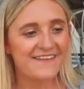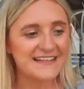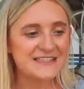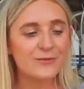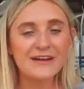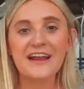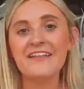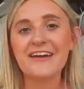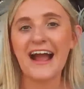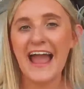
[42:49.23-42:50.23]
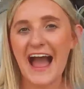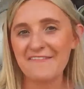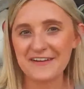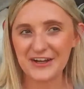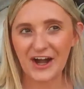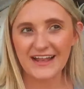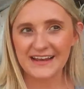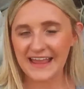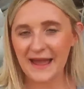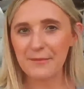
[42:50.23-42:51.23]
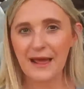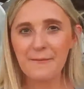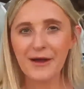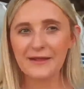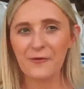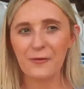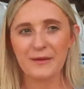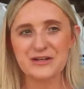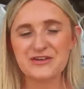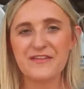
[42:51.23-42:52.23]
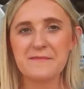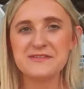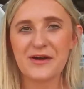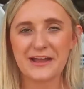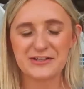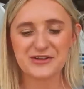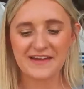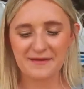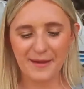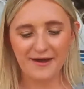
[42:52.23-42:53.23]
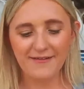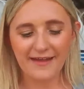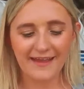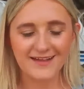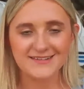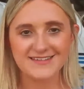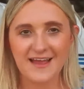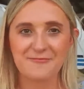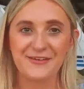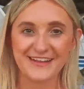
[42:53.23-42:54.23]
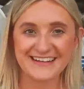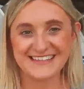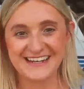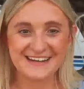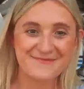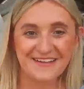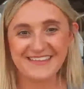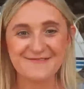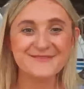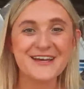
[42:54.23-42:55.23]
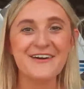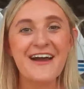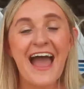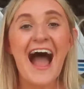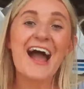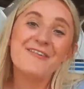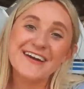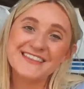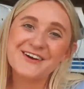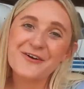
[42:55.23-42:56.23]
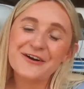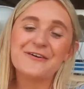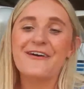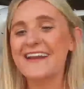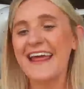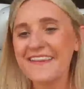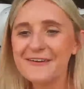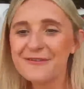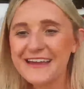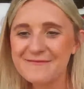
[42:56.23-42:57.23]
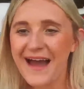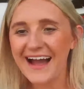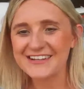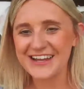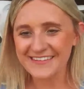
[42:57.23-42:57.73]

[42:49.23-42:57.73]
That's the one color I haven't gotten yet, but I bought a whole bunch of them so I could try them out, and I'm really excited about them. So I will get the coral one, and then we can match.